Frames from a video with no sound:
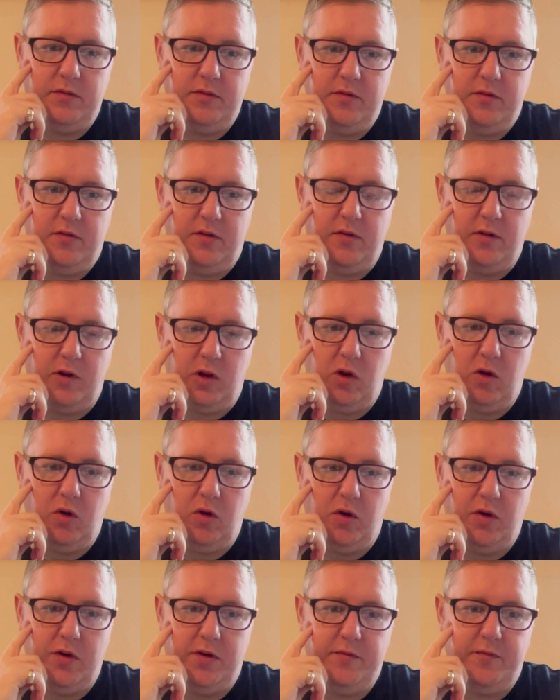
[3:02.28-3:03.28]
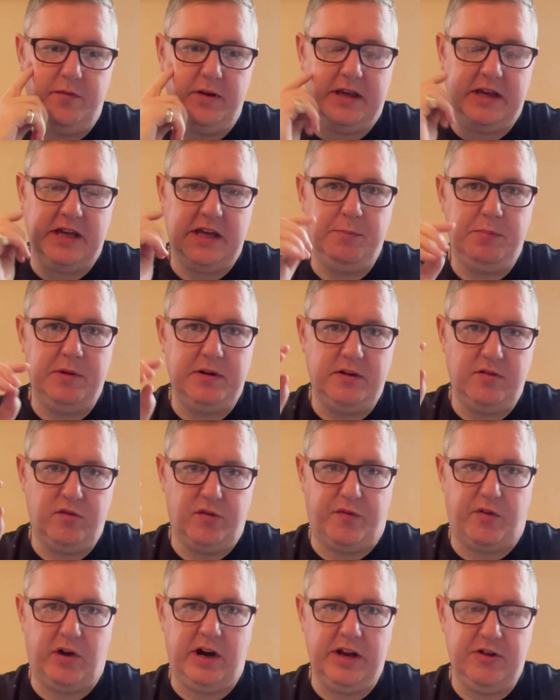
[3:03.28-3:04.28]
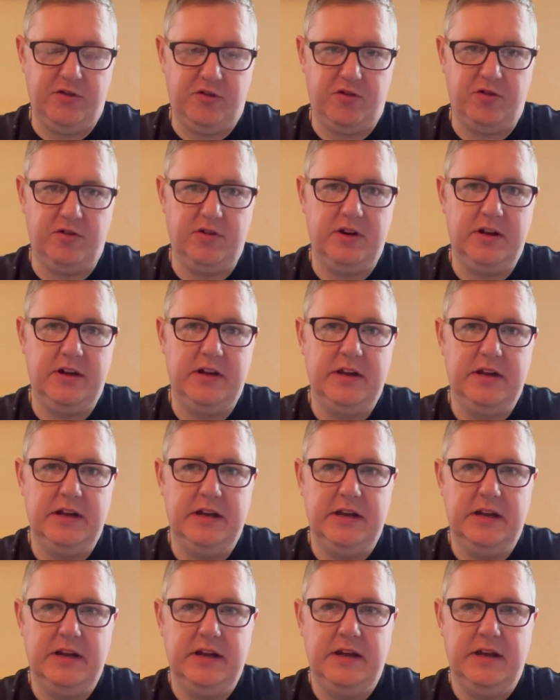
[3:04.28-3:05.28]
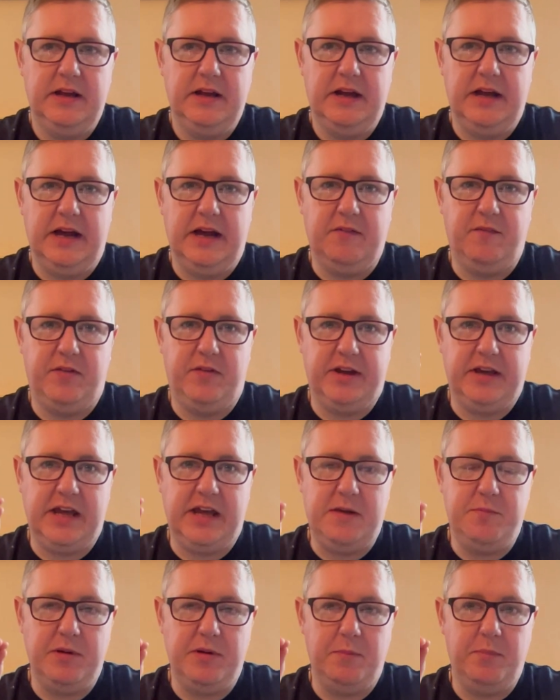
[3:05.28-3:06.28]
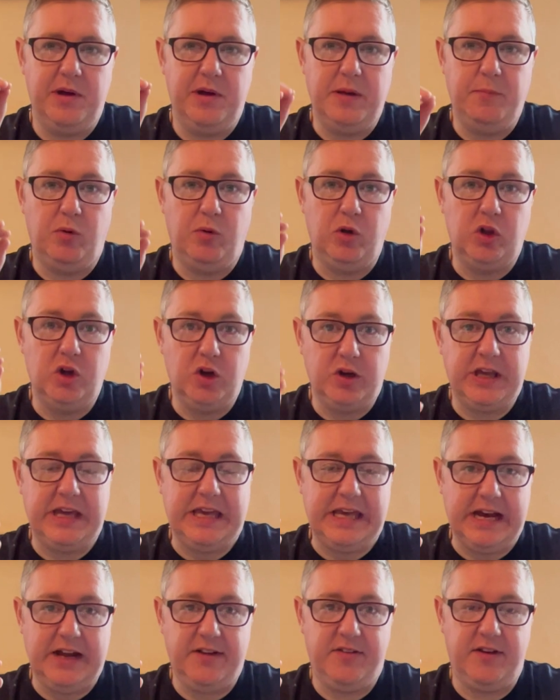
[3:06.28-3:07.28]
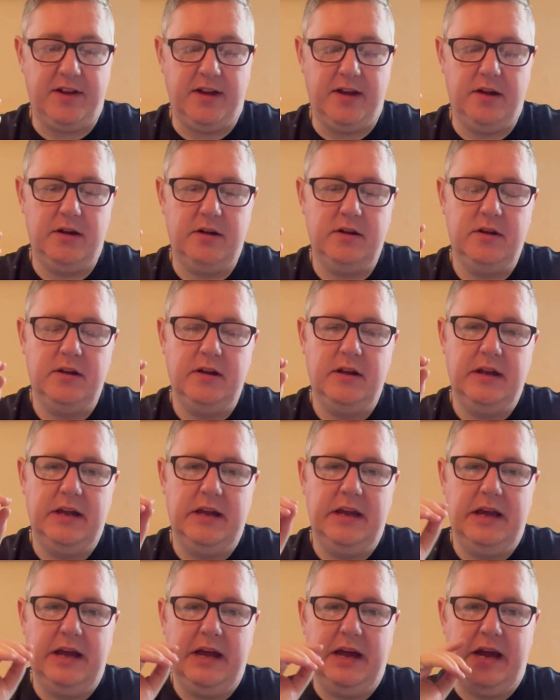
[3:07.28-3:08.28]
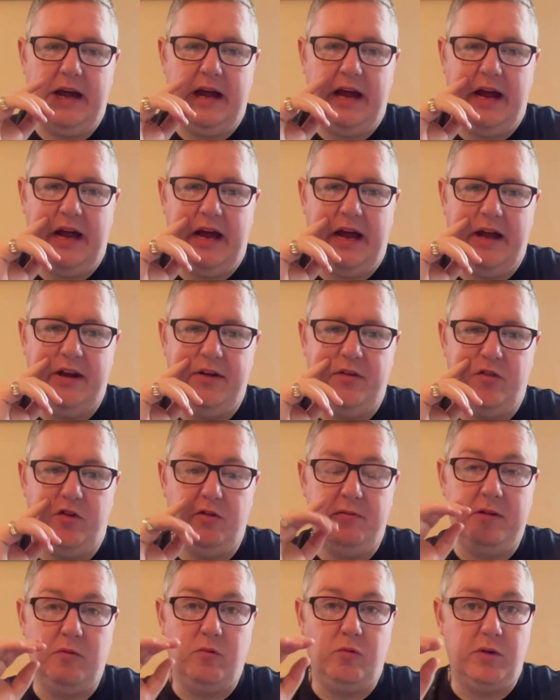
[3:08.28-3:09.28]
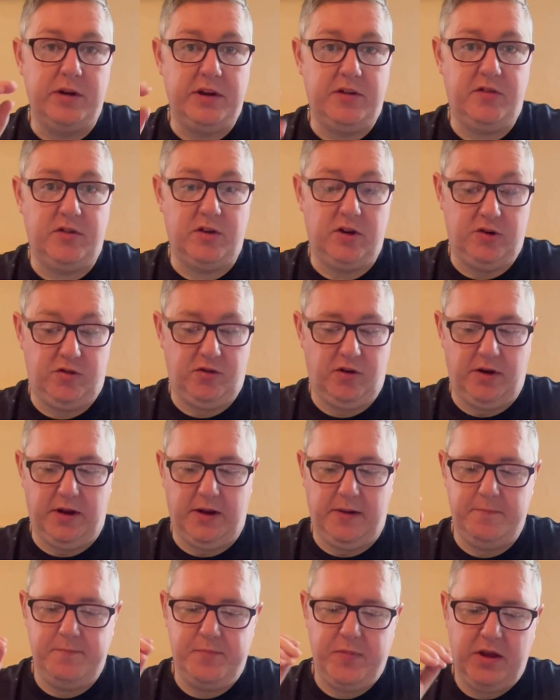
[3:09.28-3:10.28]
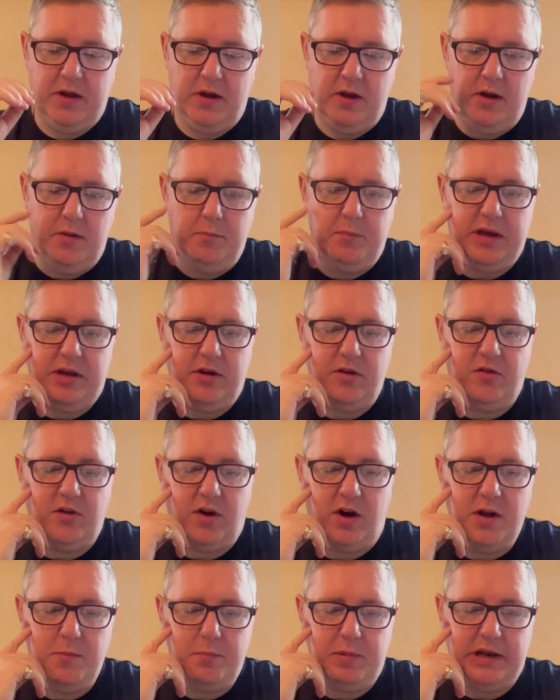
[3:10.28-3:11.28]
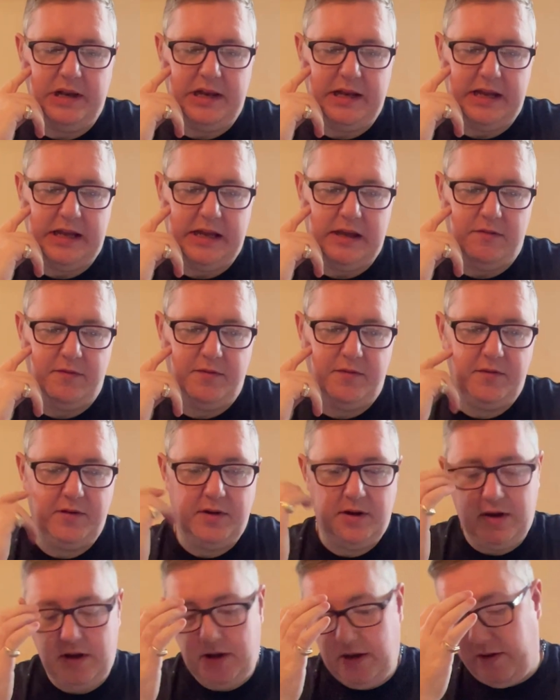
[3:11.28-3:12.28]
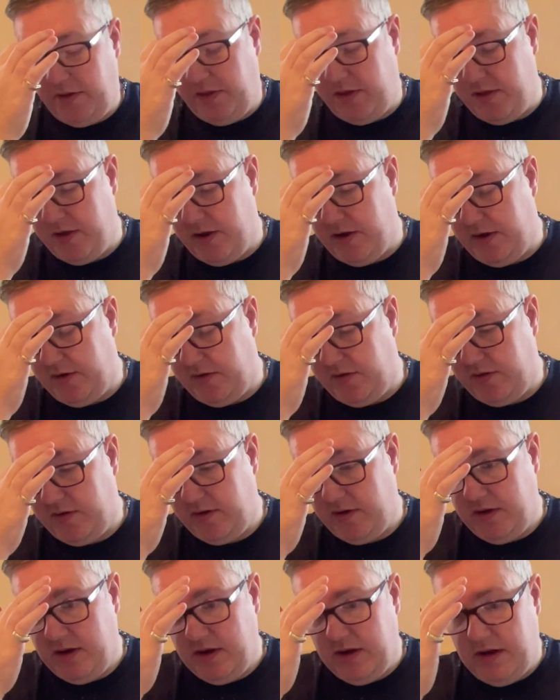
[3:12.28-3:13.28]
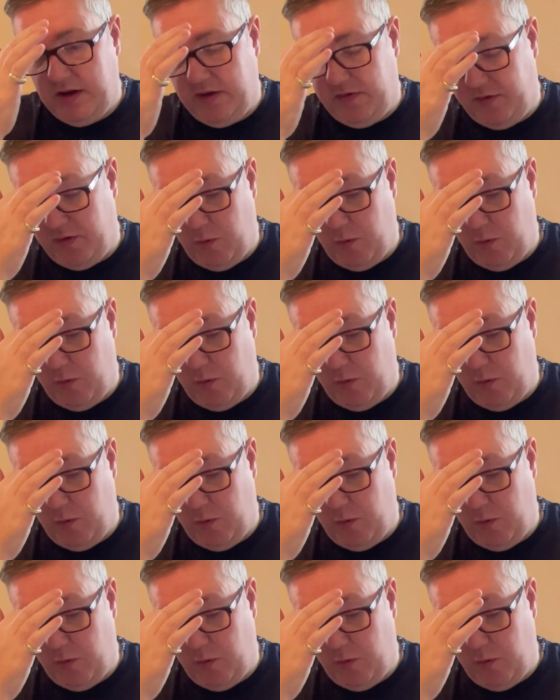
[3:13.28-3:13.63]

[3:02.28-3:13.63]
to the Lord for keeping this fresh and for keeping people looking at it and doing research on it, because I believe that the